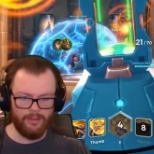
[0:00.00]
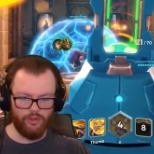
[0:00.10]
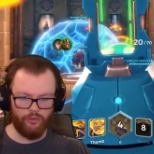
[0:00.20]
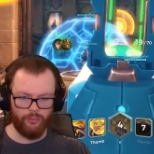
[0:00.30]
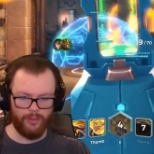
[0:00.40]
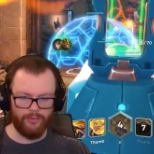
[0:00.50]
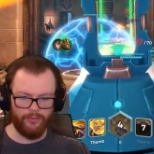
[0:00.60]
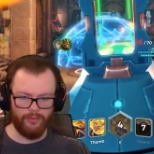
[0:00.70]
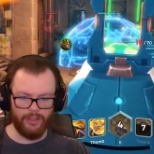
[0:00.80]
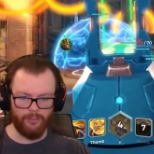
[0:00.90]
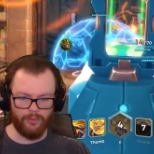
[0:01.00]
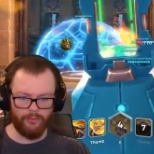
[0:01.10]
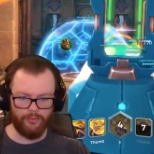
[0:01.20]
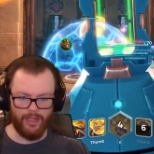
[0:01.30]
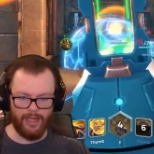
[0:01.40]
just so we can see where the
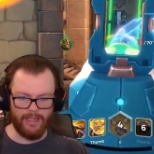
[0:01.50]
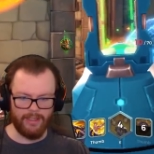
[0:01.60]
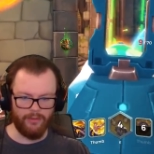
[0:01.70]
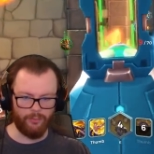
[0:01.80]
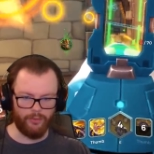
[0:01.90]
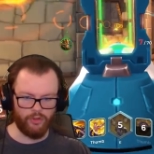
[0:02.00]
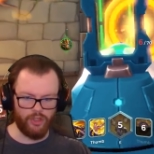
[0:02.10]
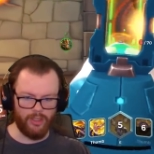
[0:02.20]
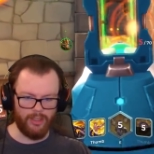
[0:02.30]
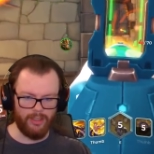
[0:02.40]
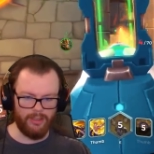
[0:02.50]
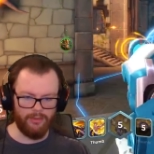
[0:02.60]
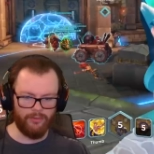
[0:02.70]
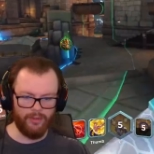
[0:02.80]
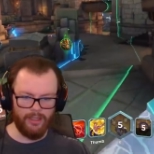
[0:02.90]
Skye is, where the Sha Lin
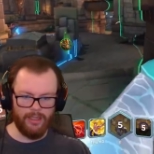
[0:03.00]
is.